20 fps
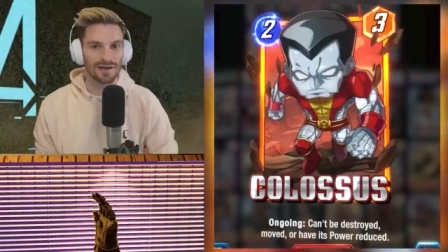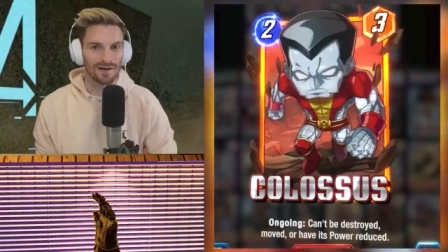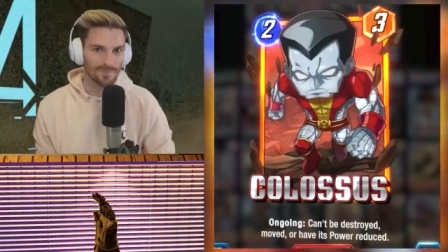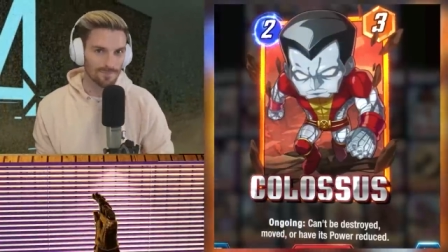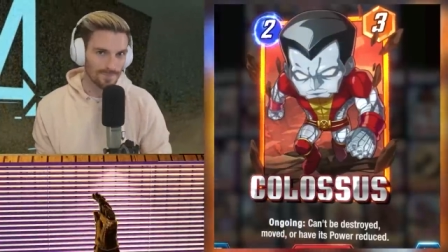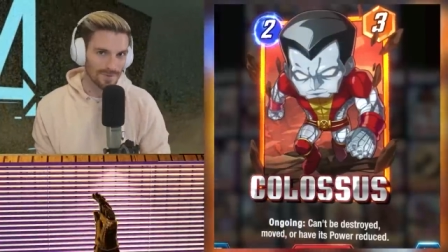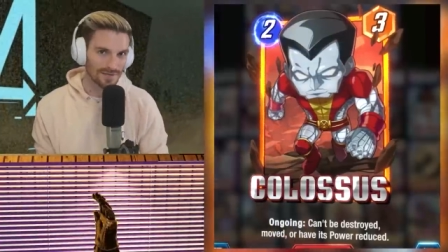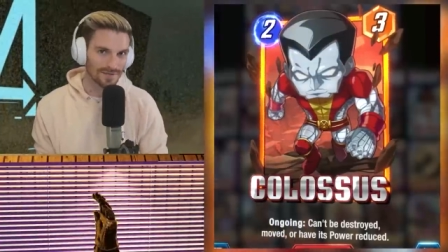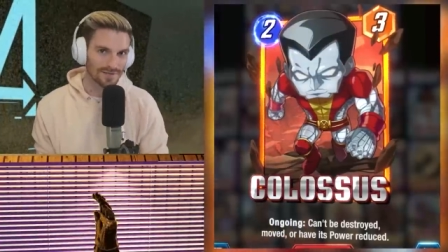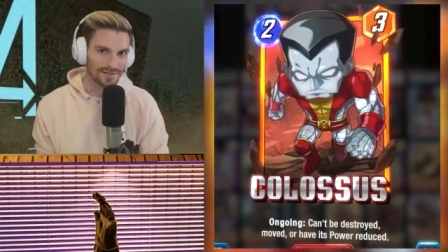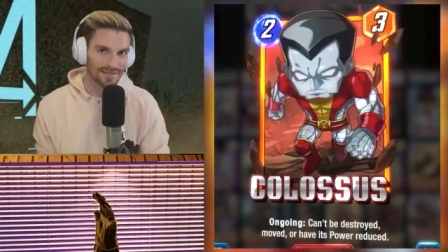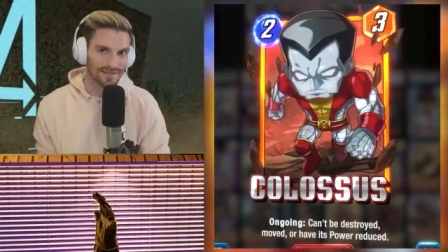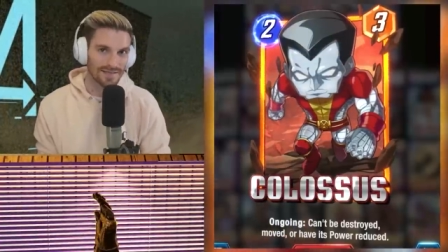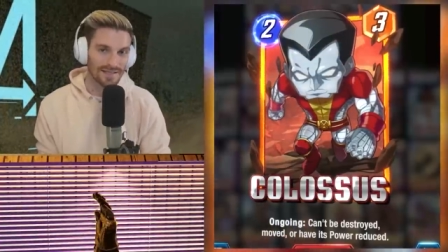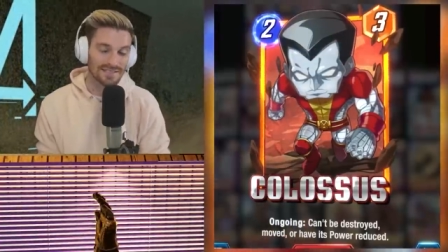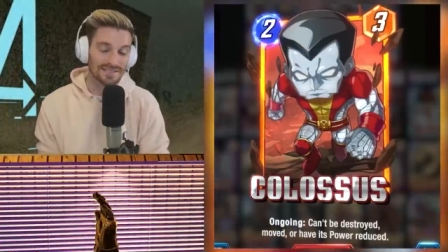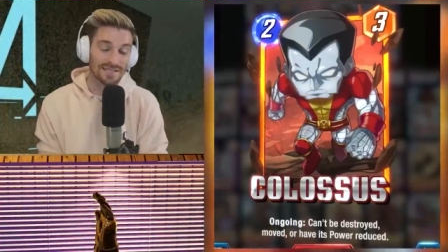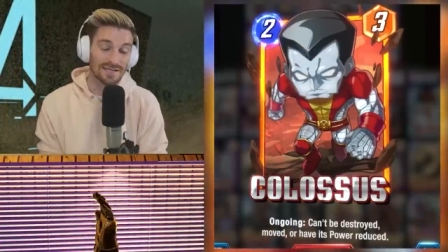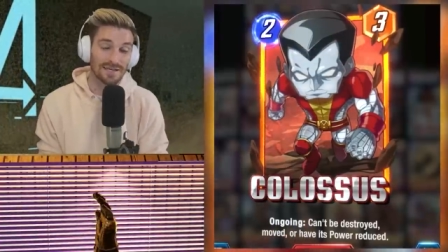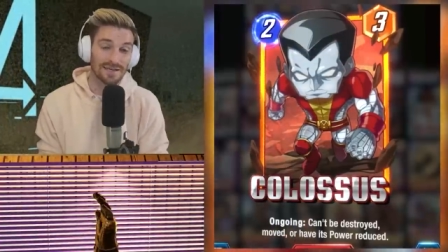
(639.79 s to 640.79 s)
ability
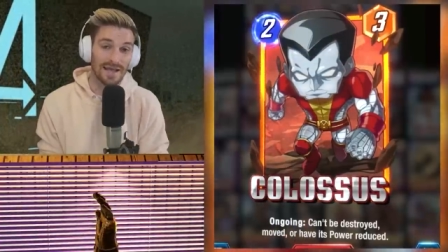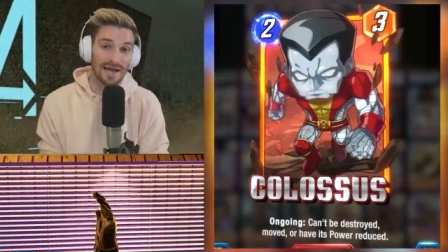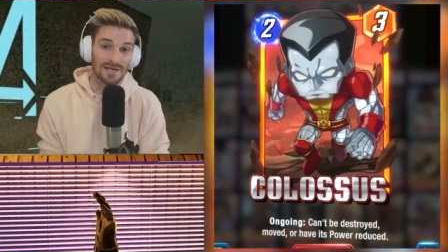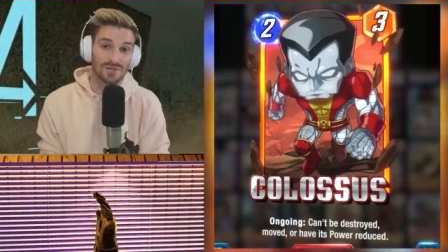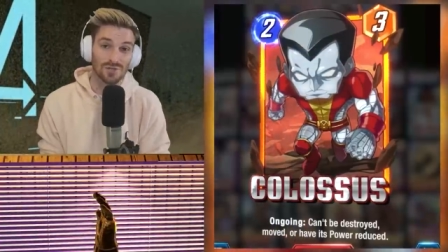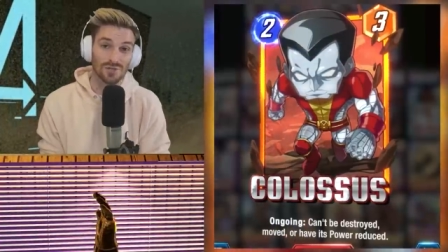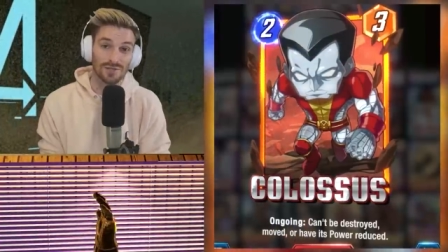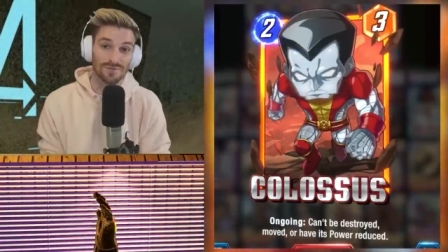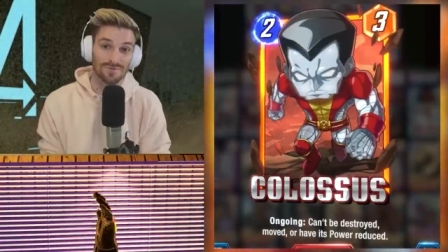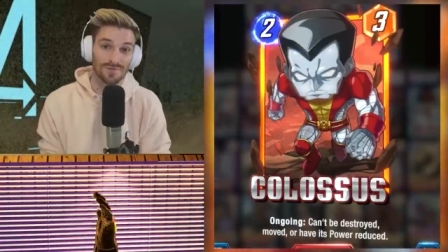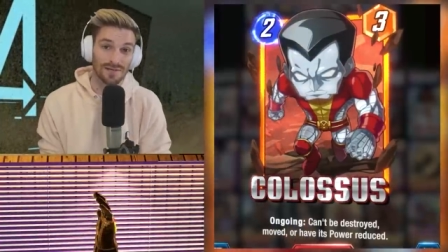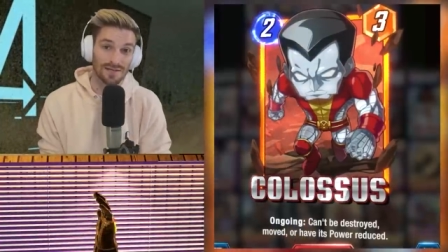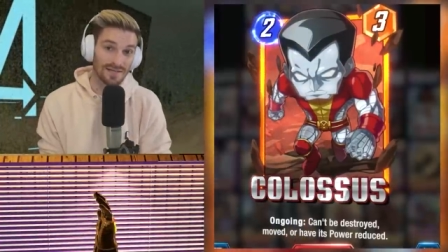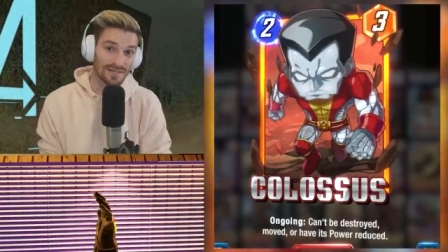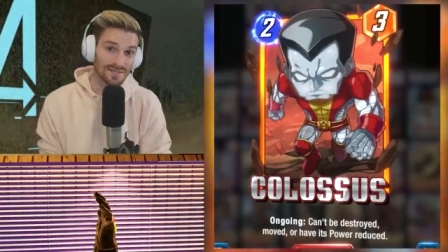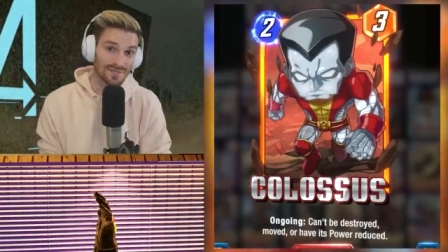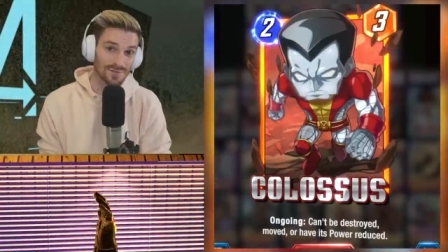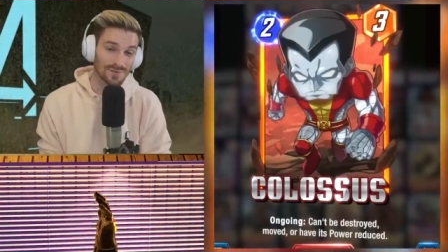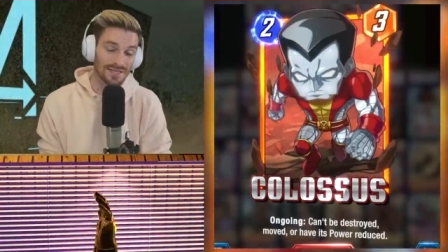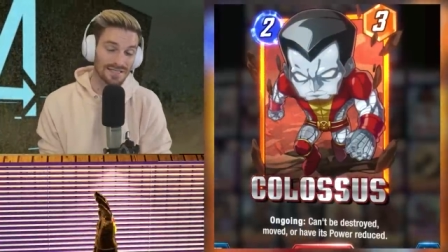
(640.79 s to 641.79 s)
that's going to naturally fit
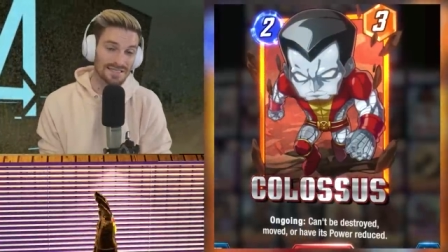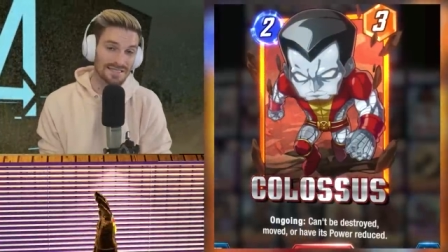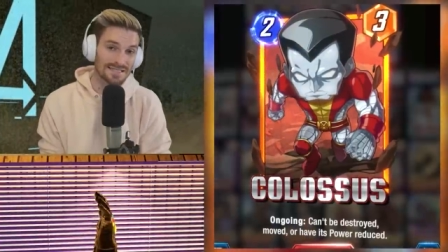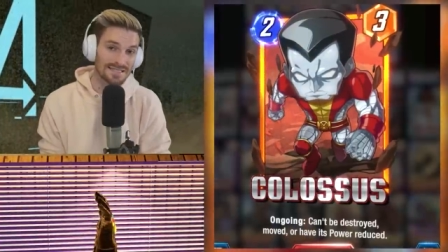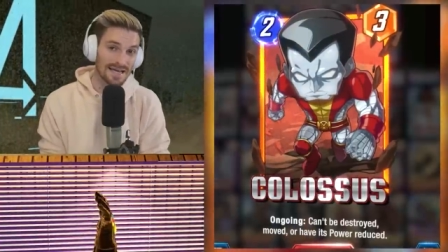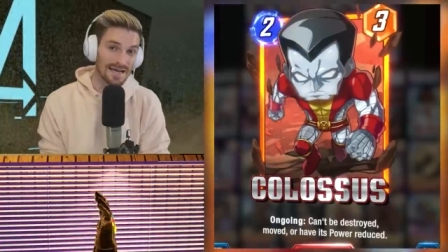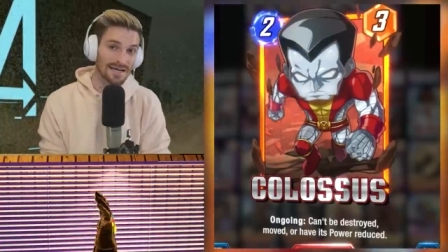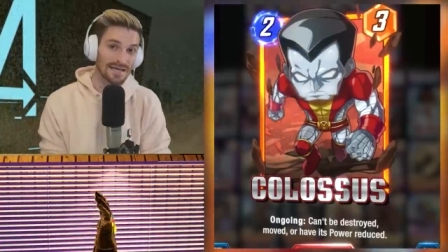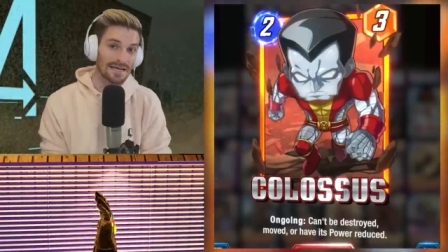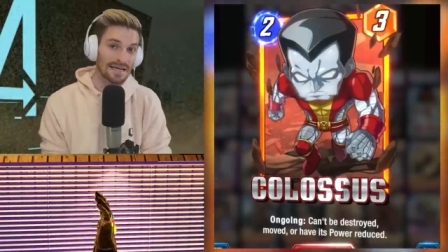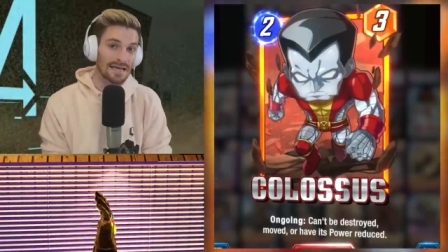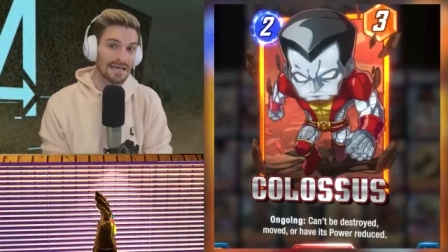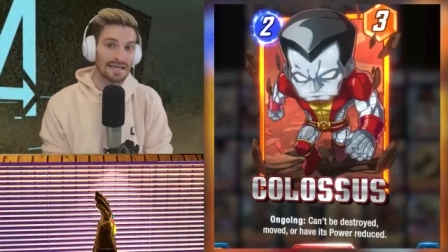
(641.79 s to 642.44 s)
into this deck.